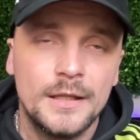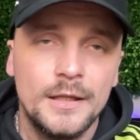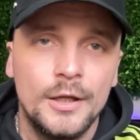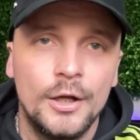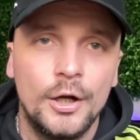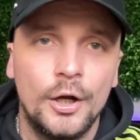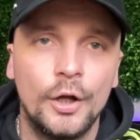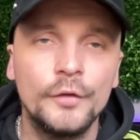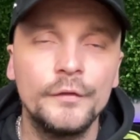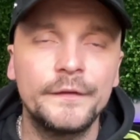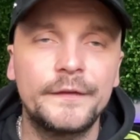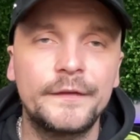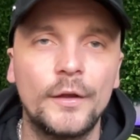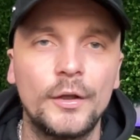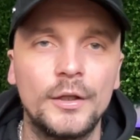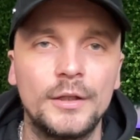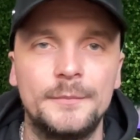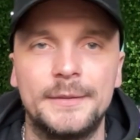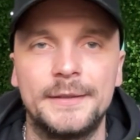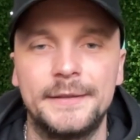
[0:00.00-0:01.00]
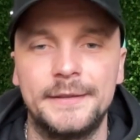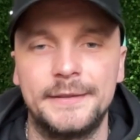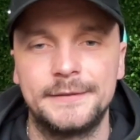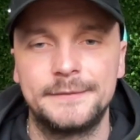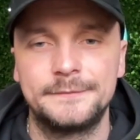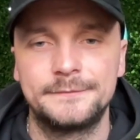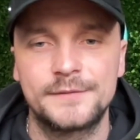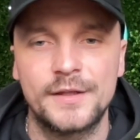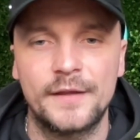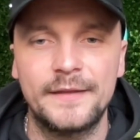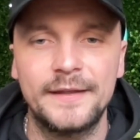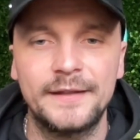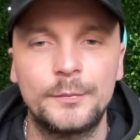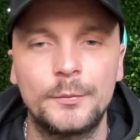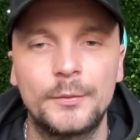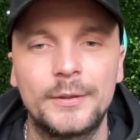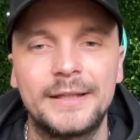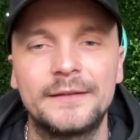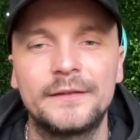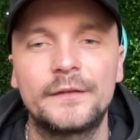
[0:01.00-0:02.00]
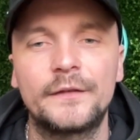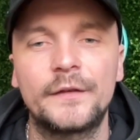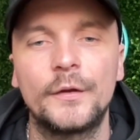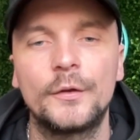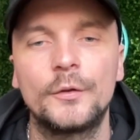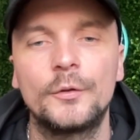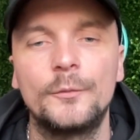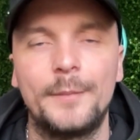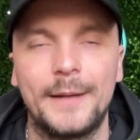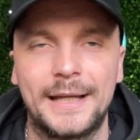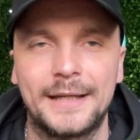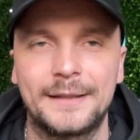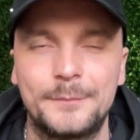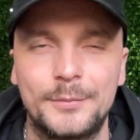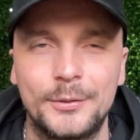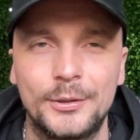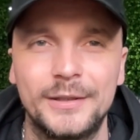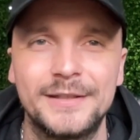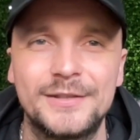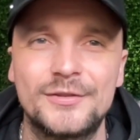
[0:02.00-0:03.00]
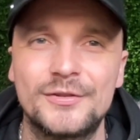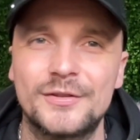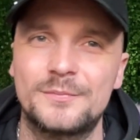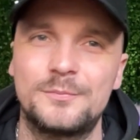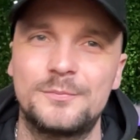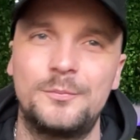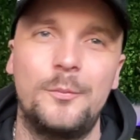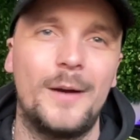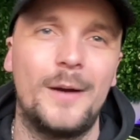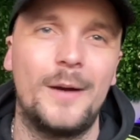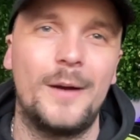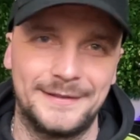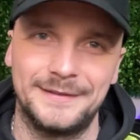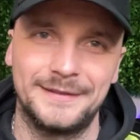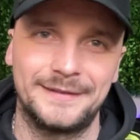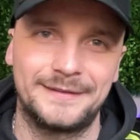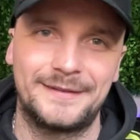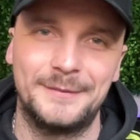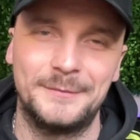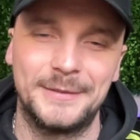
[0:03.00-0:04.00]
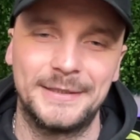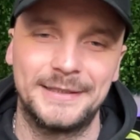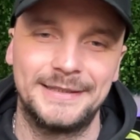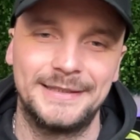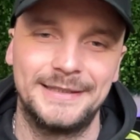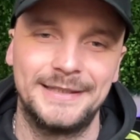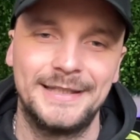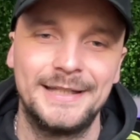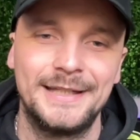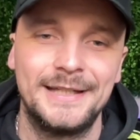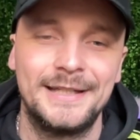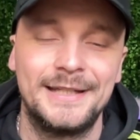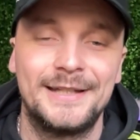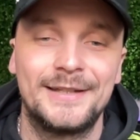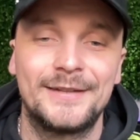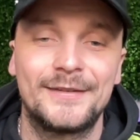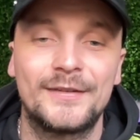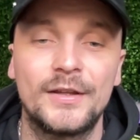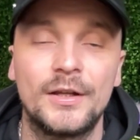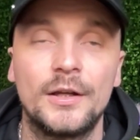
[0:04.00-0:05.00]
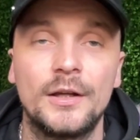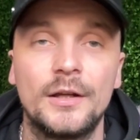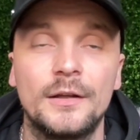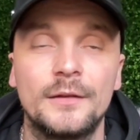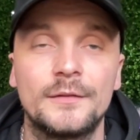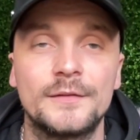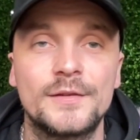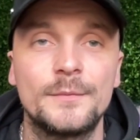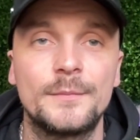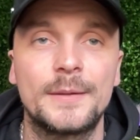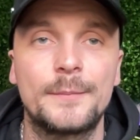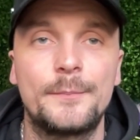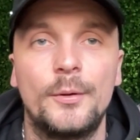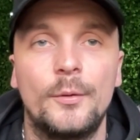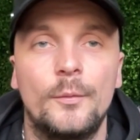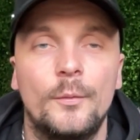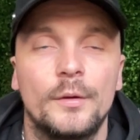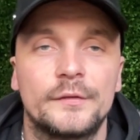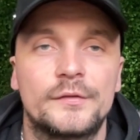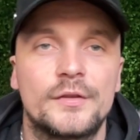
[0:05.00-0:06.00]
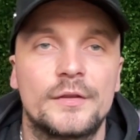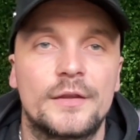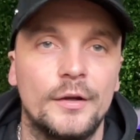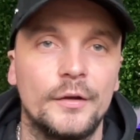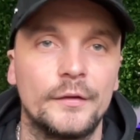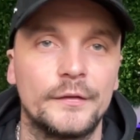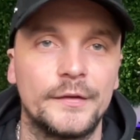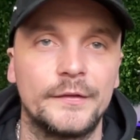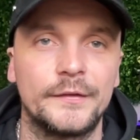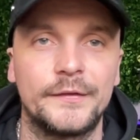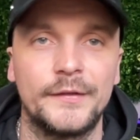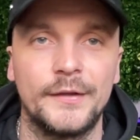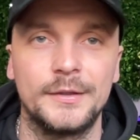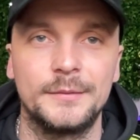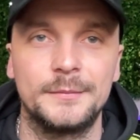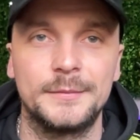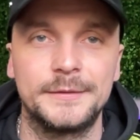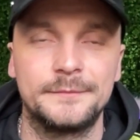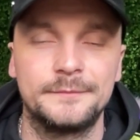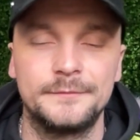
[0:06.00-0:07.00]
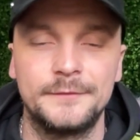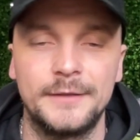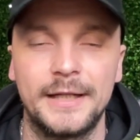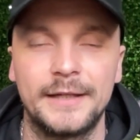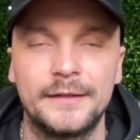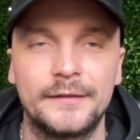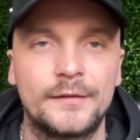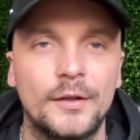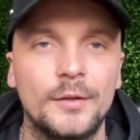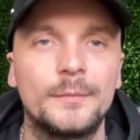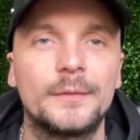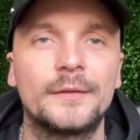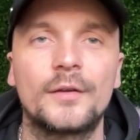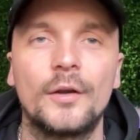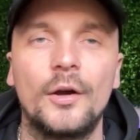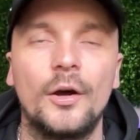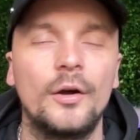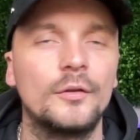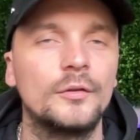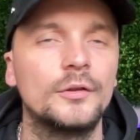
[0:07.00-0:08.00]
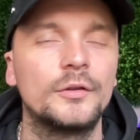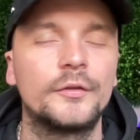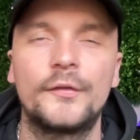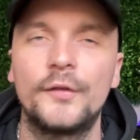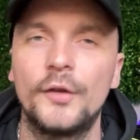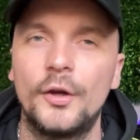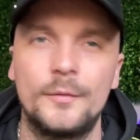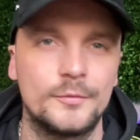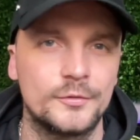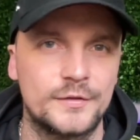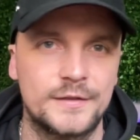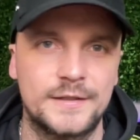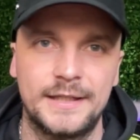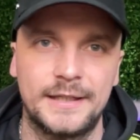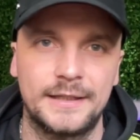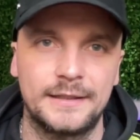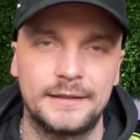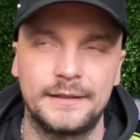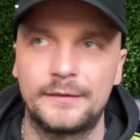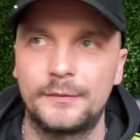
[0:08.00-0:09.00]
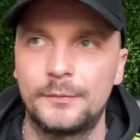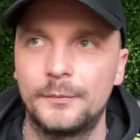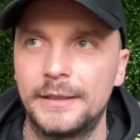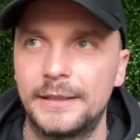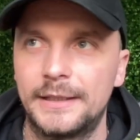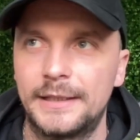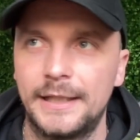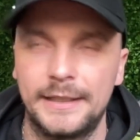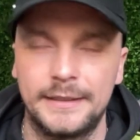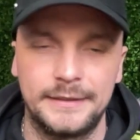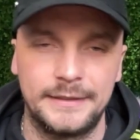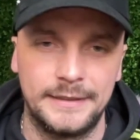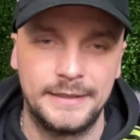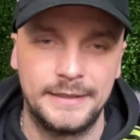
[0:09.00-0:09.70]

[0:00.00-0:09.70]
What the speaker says: on Soloman. So this one ain't too bad, but it's just wild to me. So somebody put, what's your thoughts on Soloman? Right, Soloman's got so much stick this weekend.